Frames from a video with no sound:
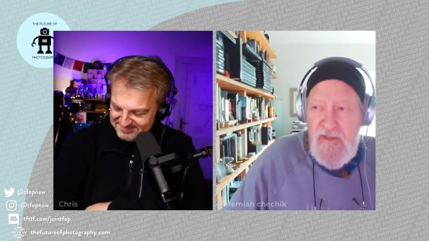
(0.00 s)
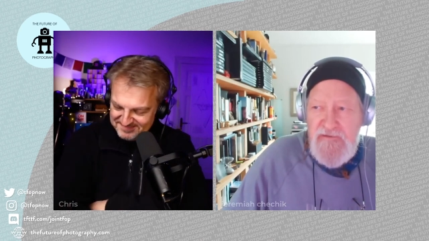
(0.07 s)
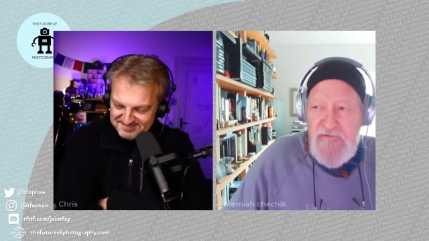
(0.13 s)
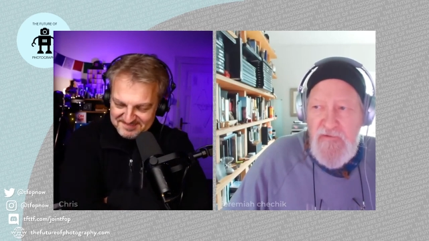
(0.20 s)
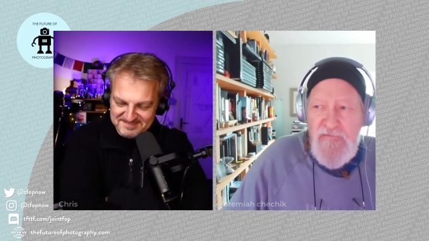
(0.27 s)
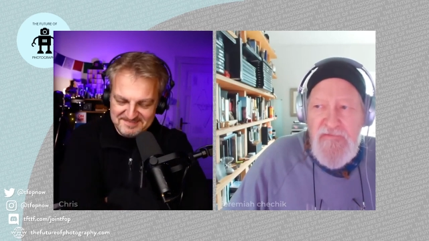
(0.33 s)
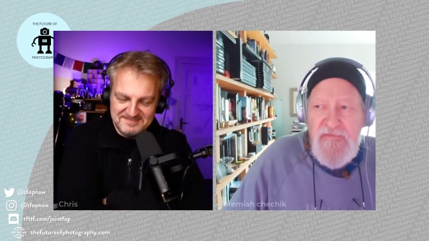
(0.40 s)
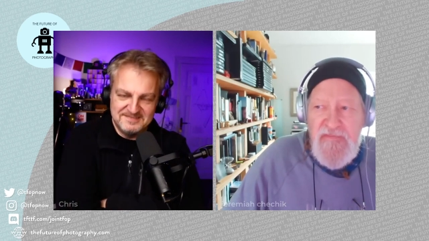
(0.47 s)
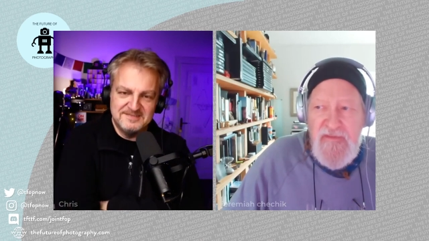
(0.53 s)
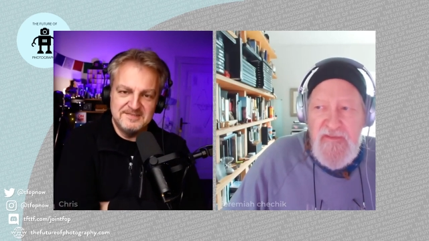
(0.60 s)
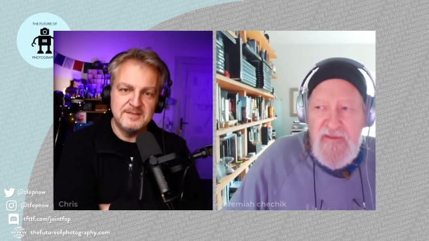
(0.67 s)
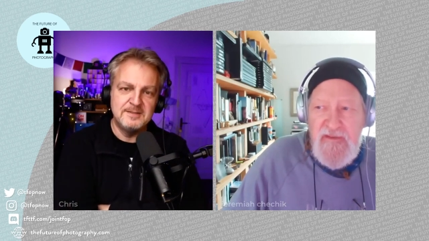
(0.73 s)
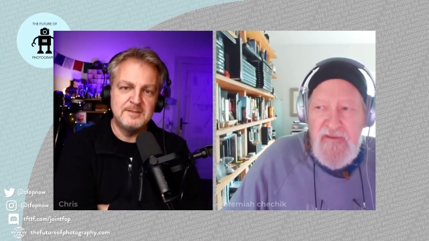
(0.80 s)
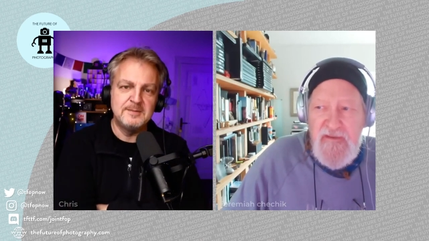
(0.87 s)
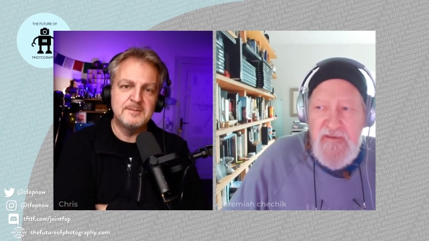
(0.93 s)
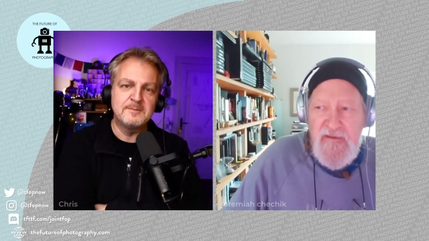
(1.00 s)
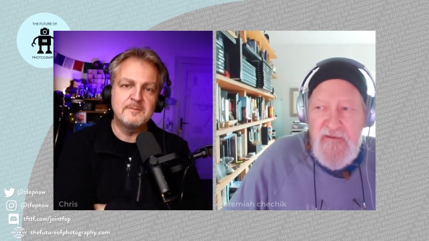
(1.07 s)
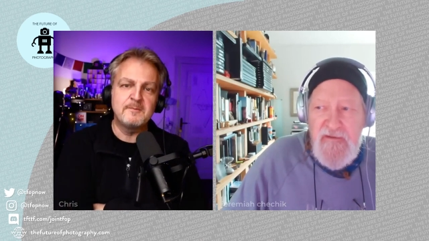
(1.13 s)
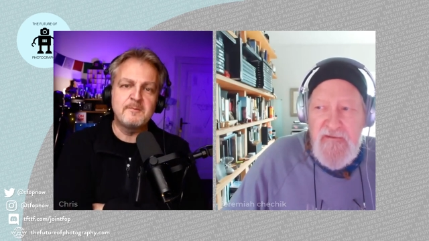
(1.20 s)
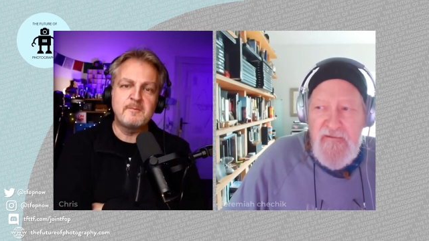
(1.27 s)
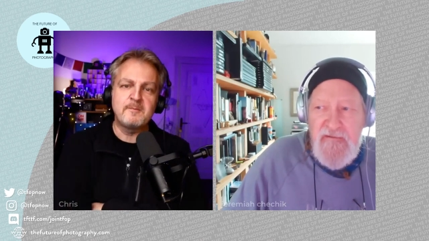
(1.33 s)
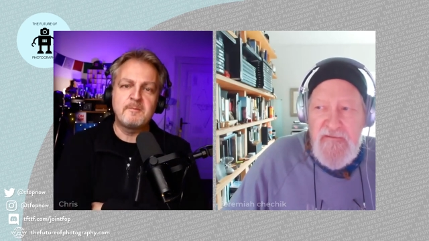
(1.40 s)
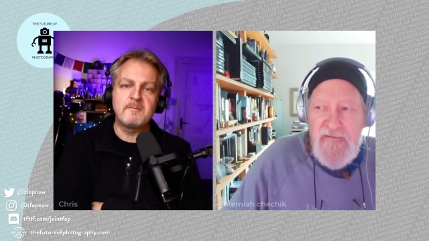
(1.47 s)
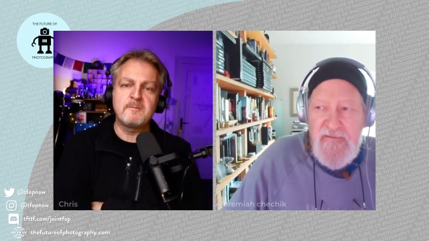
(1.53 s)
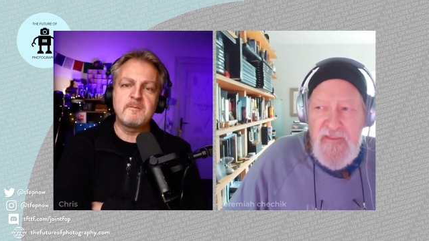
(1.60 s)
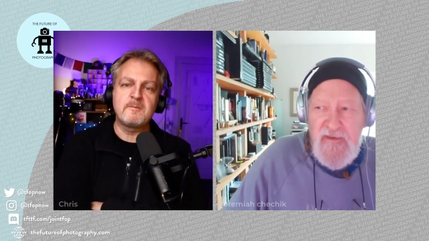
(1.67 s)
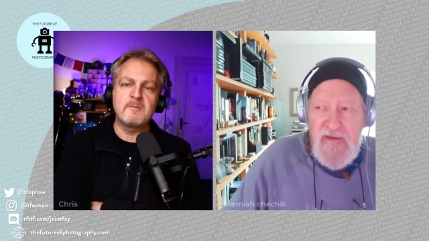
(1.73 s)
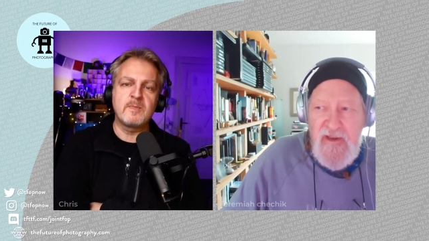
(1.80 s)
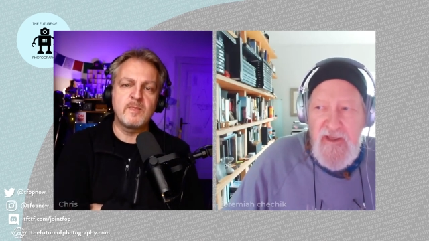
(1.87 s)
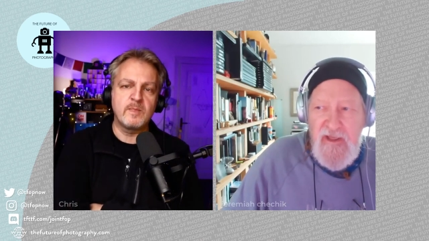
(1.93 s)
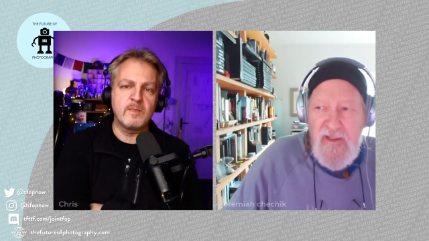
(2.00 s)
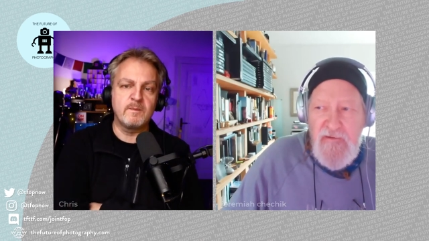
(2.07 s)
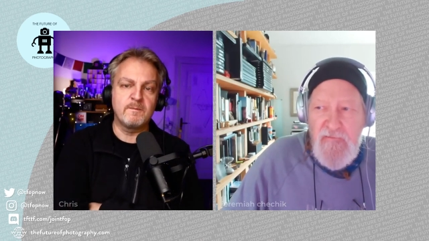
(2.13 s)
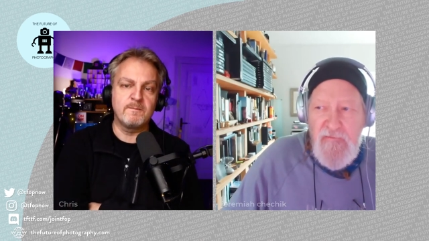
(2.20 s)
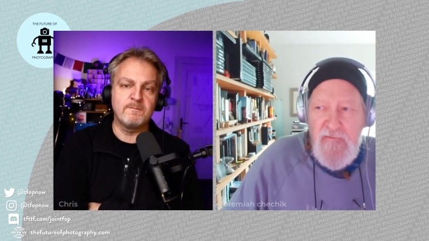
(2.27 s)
Speaker 1: I don't think that I,